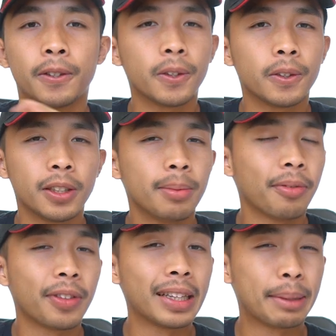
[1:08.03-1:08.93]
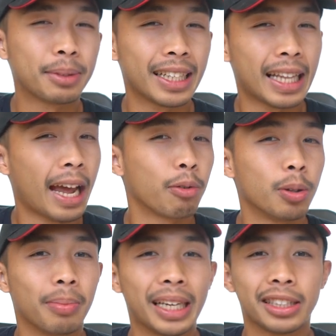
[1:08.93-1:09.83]
So some of the tips that I
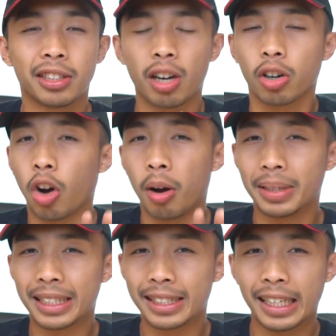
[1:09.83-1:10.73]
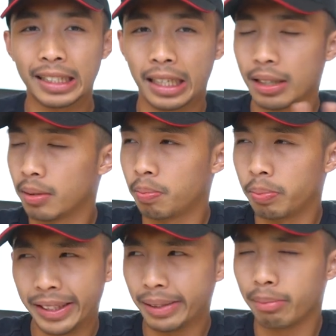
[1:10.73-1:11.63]
will mention are common sense and
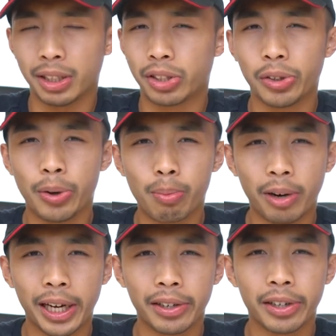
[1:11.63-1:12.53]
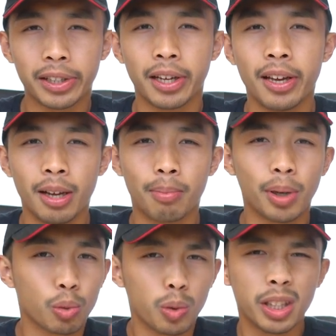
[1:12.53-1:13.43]
pretty much no-brainers,
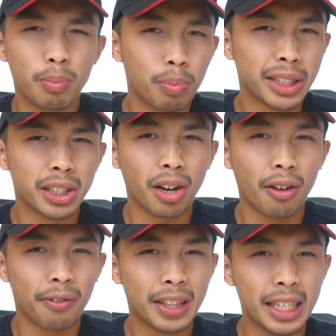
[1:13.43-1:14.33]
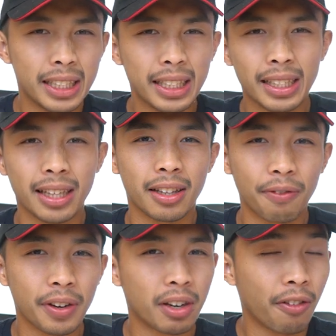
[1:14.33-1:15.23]
but with the pressure of thesis and the
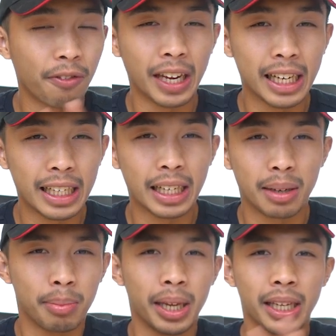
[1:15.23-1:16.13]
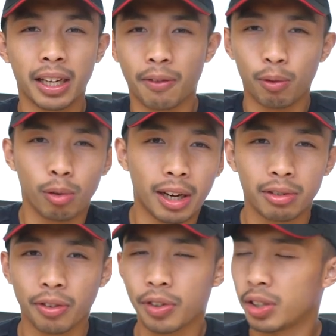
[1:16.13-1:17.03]
fear of failing and making a fool
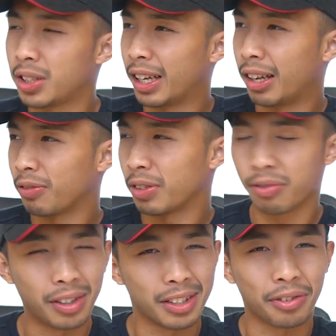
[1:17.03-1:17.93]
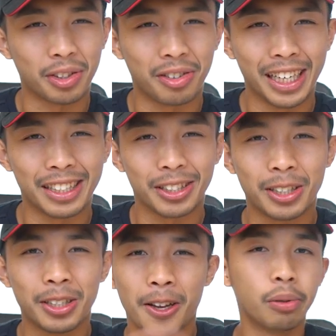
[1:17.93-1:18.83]
out of yourself in front of
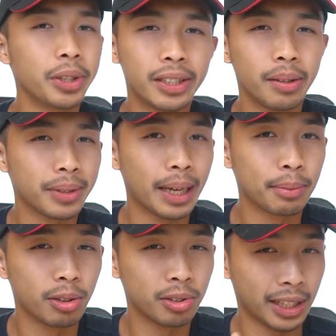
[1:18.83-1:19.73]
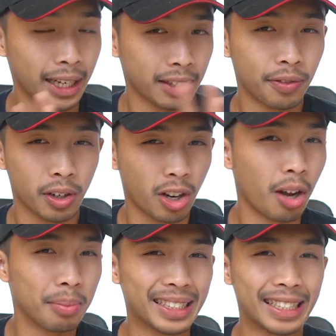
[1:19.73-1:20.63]
strangers, we sometimes lose sight of our
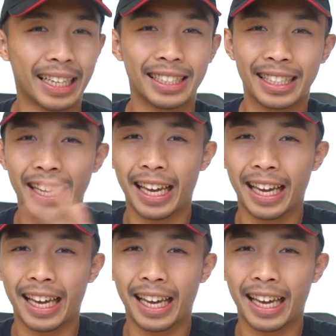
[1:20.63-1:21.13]
common sense